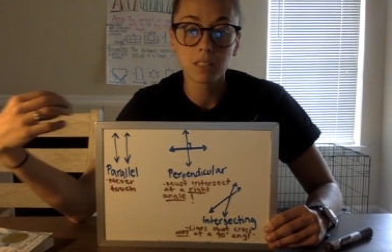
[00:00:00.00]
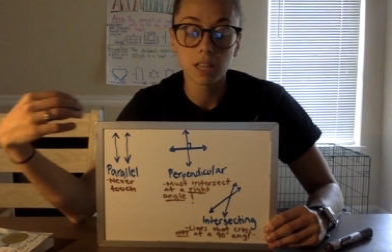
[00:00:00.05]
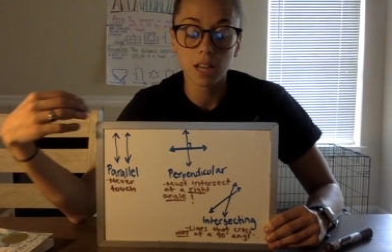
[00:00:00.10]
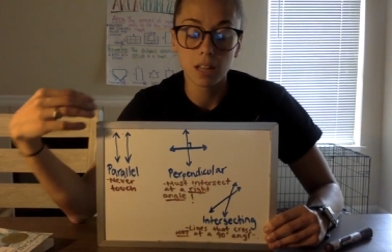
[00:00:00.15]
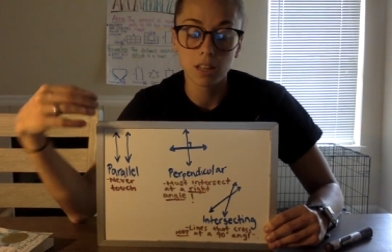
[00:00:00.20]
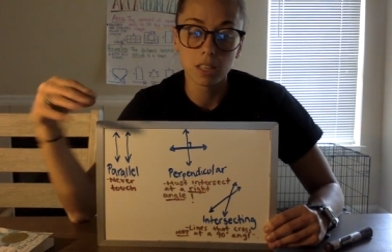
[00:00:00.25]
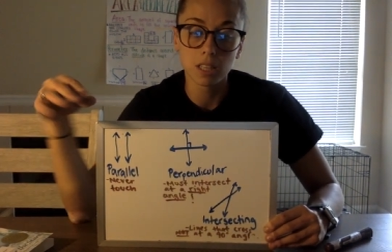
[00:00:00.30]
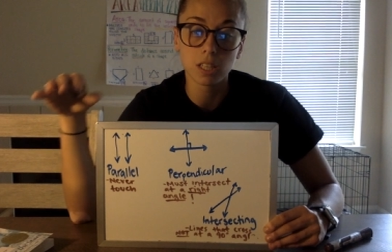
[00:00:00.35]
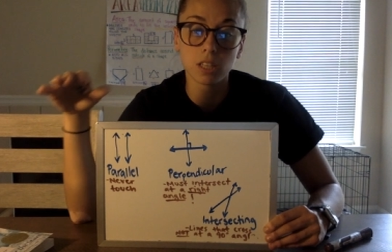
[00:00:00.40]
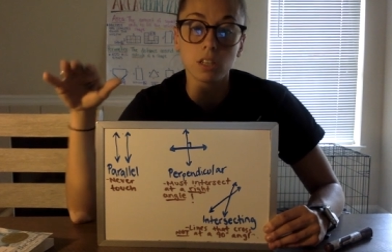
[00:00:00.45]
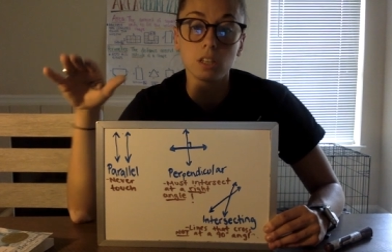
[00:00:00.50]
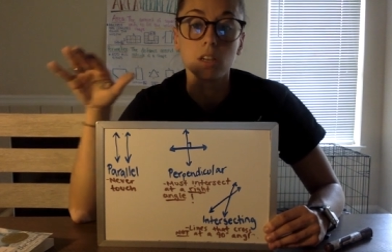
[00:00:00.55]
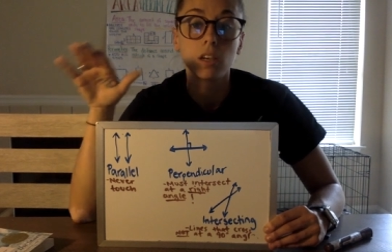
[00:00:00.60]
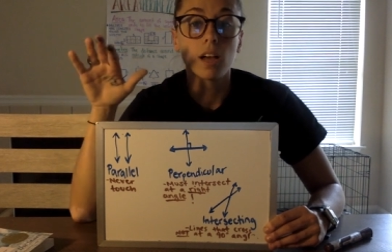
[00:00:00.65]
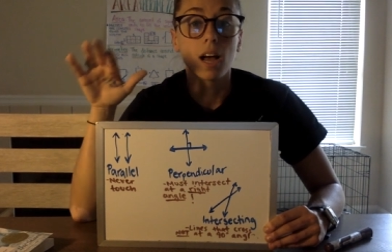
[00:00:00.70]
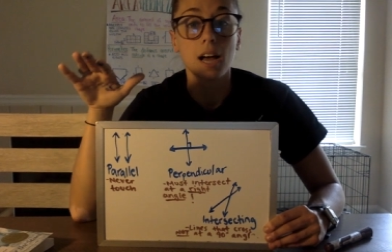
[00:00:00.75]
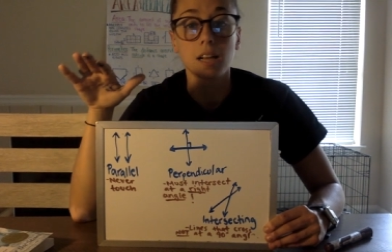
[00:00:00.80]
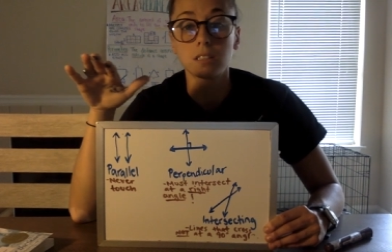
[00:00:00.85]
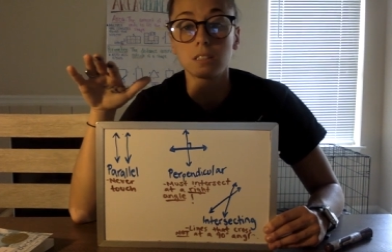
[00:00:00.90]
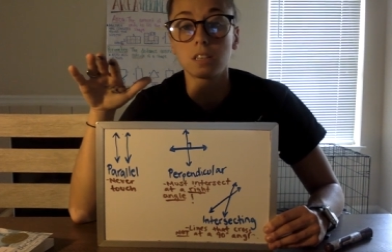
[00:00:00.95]
telling,
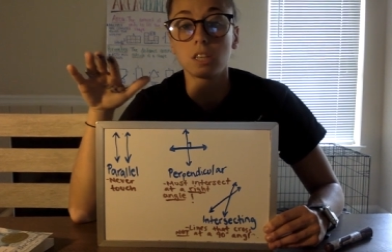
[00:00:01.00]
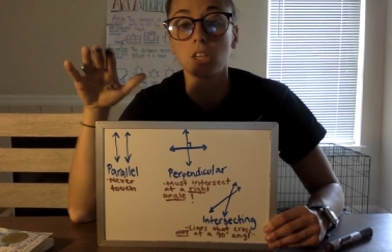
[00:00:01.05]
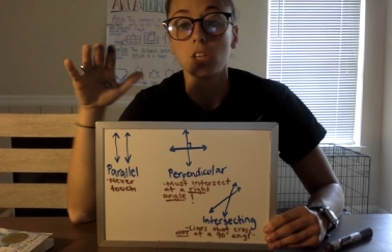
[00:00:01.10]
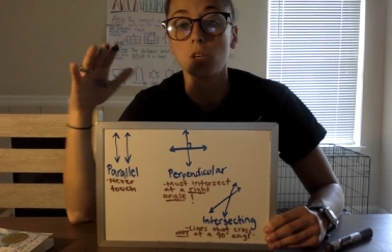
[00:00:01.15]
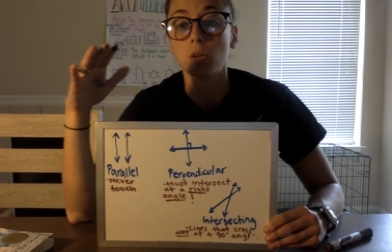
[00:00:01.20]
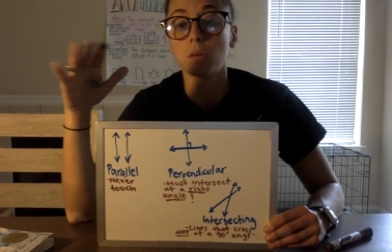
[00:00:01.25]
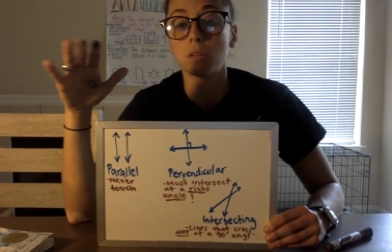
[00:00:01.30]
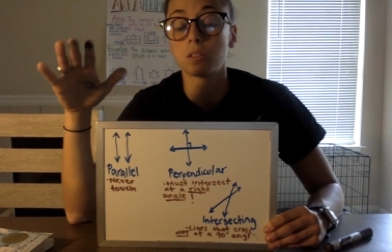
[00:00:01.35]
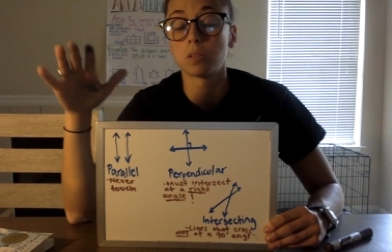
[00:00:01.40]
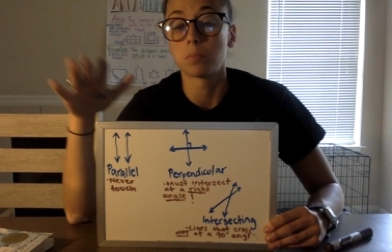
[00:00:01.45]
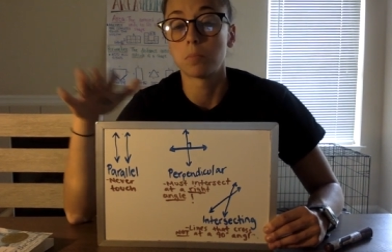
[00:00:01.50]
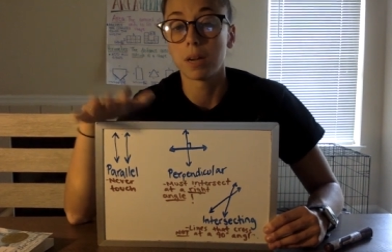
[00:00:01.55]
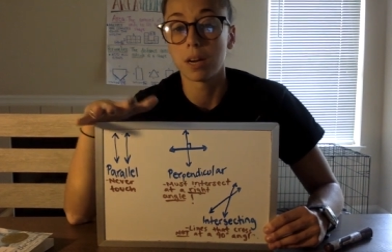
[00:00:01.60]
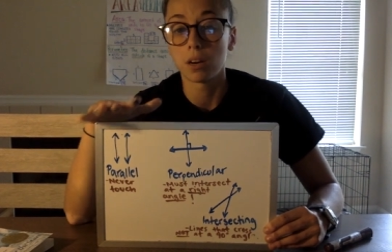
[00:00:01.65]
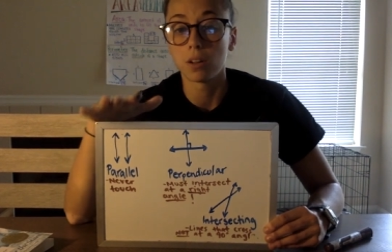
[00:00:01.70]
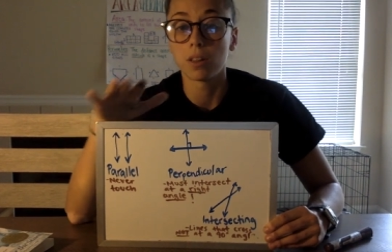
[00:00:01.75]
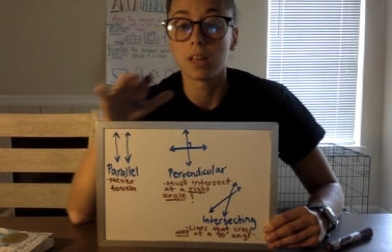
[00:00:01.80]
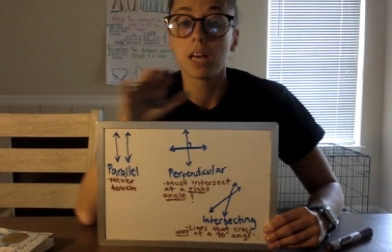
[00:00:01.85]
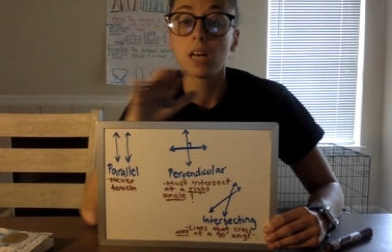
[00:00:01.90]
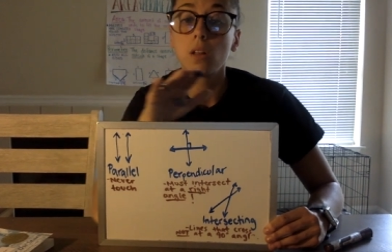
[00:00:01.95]
asking you, is it
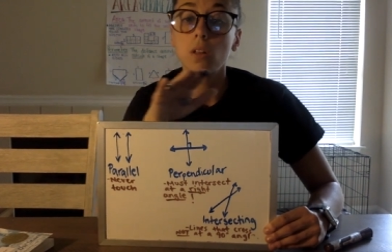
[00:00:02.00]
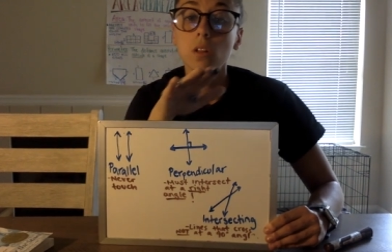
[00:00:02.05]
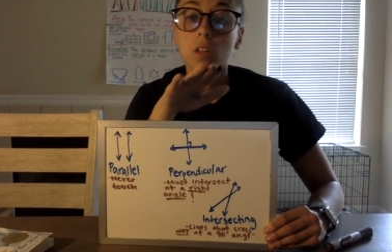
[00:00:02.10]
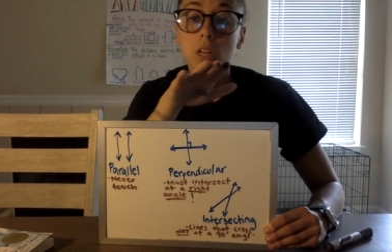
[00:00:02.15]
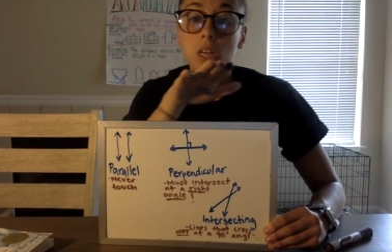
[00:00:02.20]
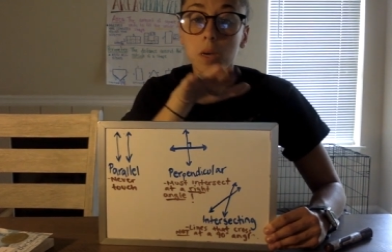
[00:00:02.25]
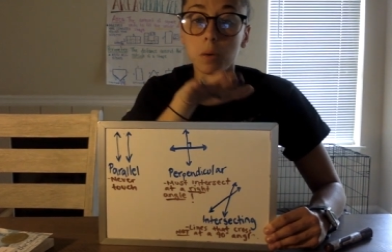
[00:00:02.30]
parallel,